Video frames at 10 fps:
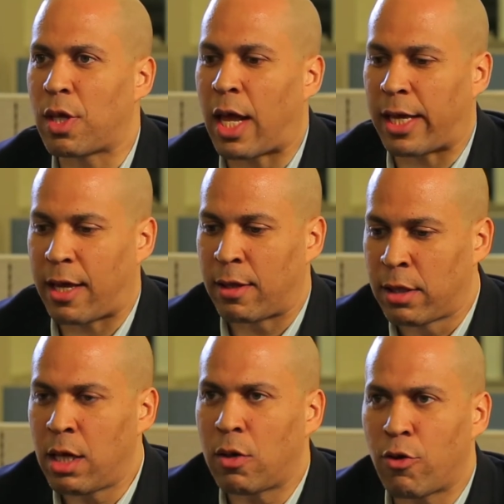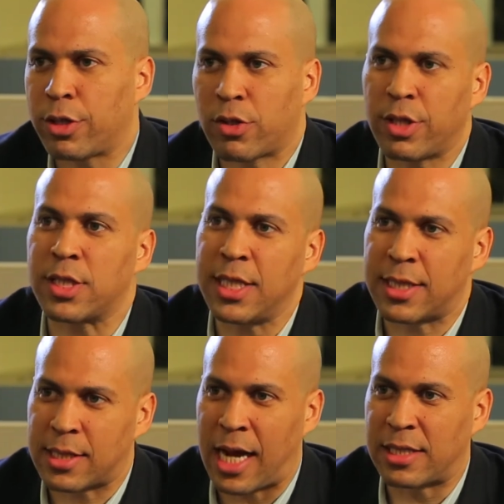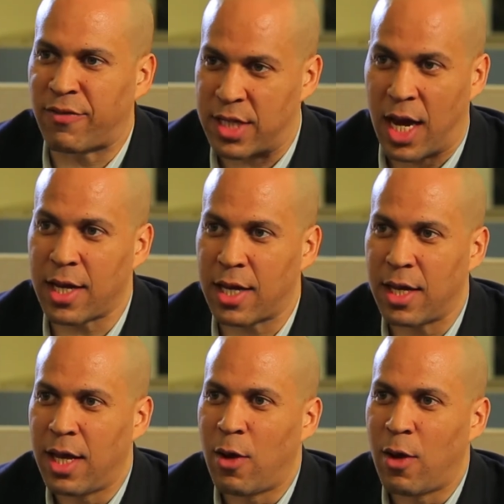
like little Chris Christie's the size of a duck